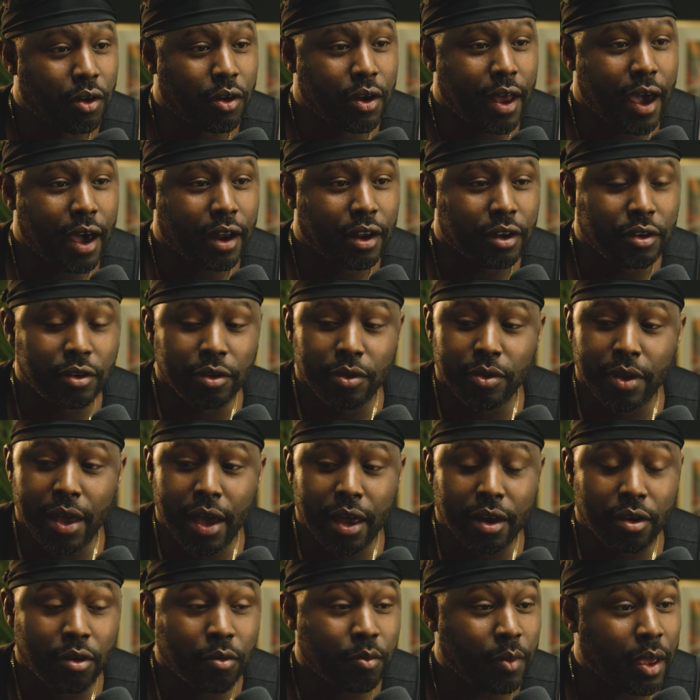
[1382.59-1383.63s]
on how to do
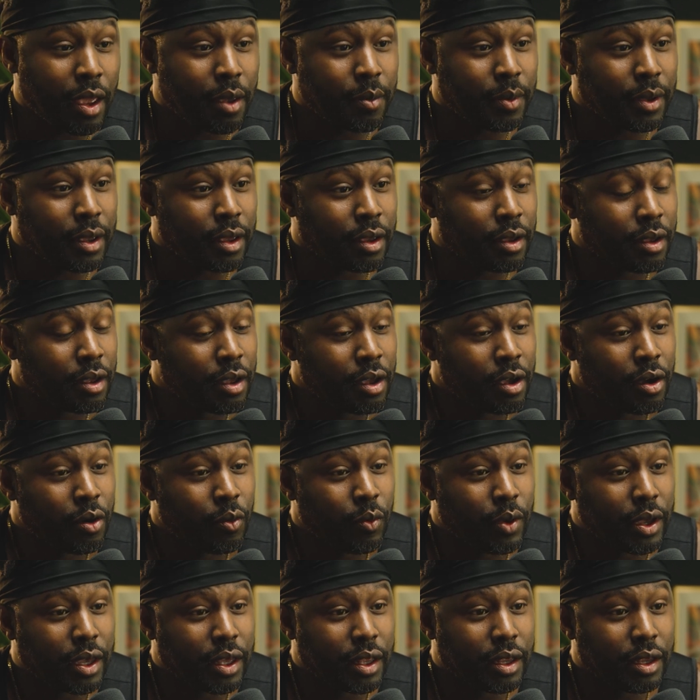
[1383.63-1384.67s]
that. Or maybe
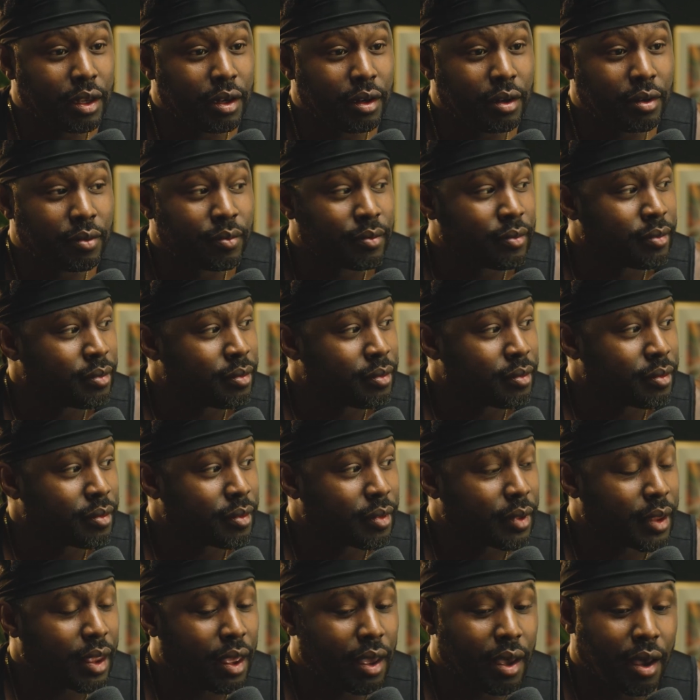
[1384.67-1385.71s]
we can
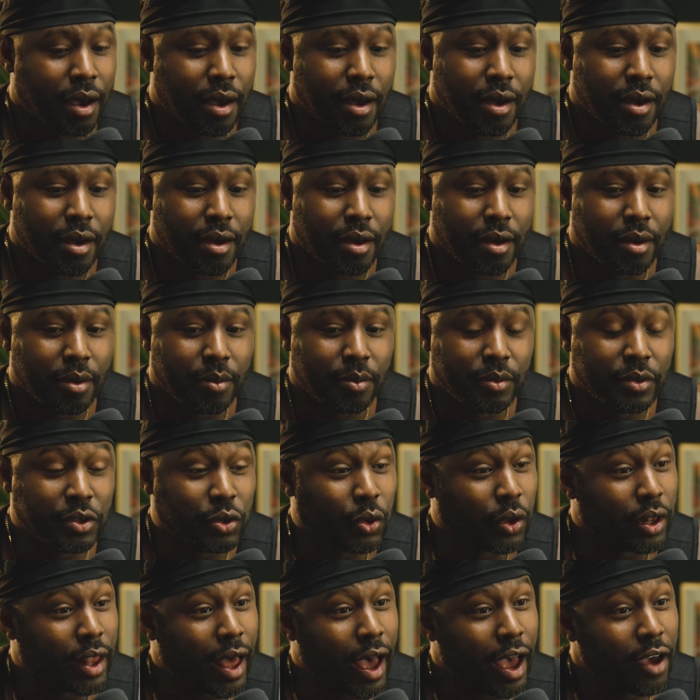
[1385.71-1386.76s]

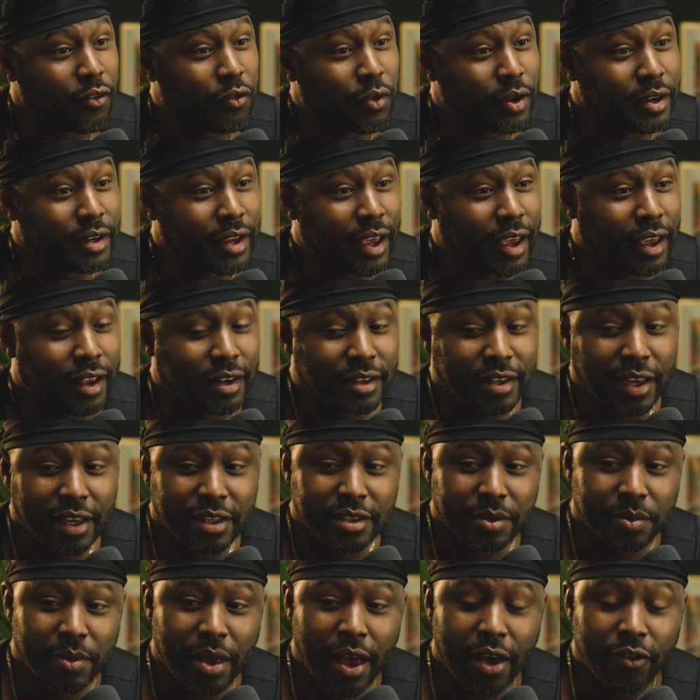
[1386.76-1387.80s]
do a live one day and
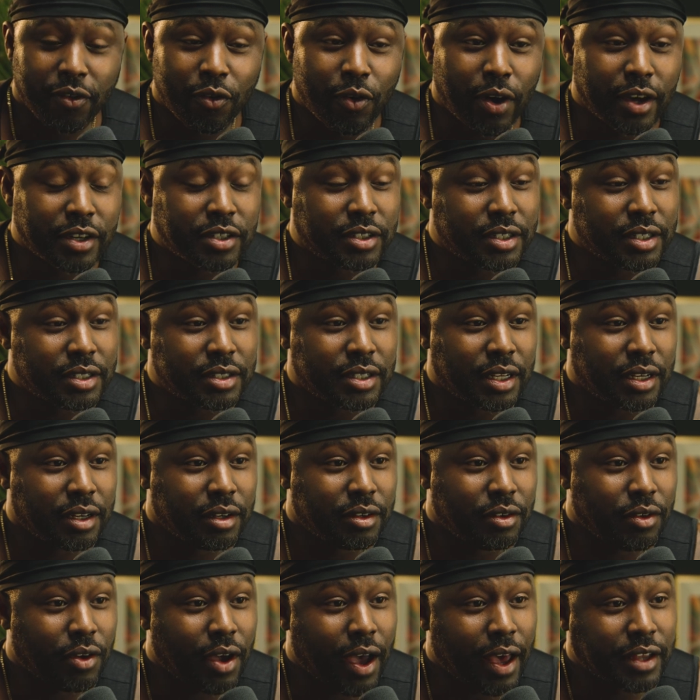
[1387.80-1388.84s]
take some live questions
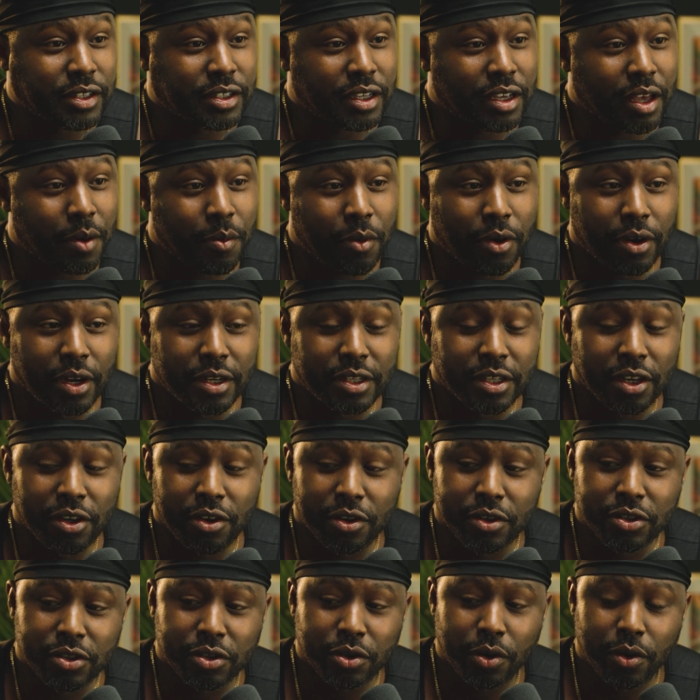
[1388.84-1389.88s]
and you guys can come on and tell
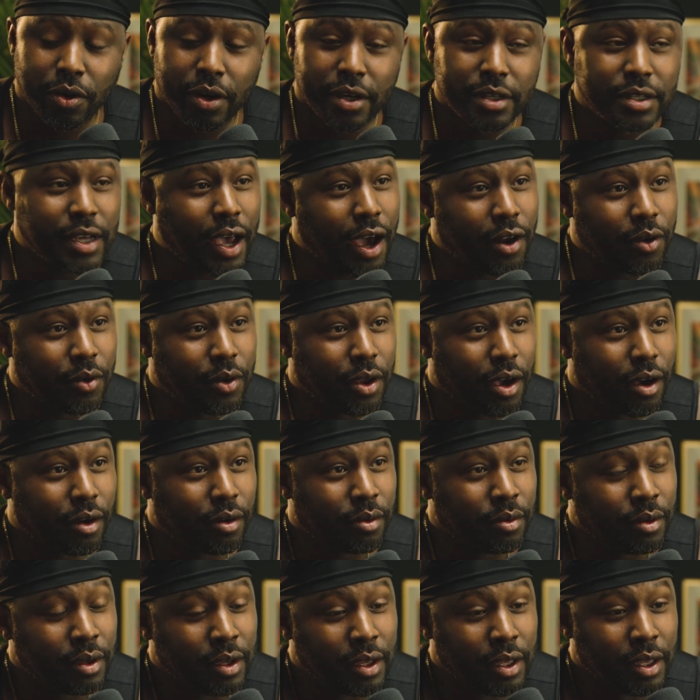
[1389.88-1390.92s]
your stories. I don't
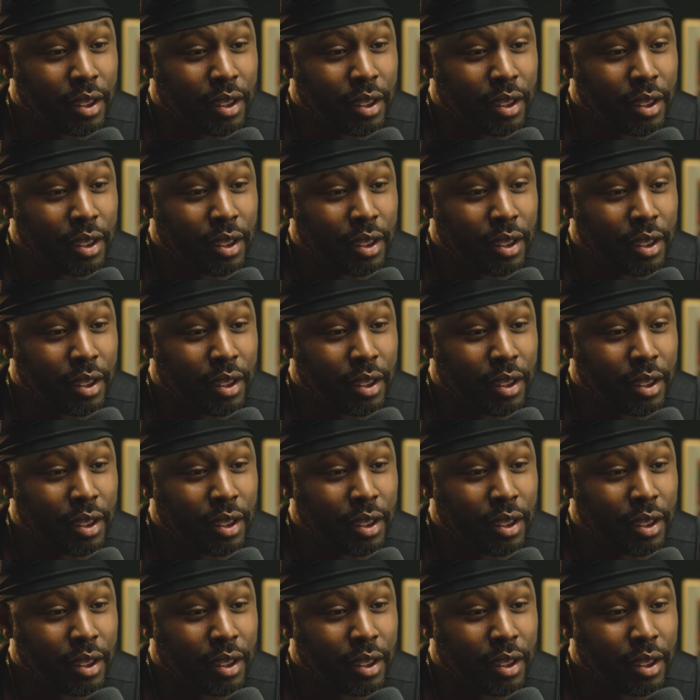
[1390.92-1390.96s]
know.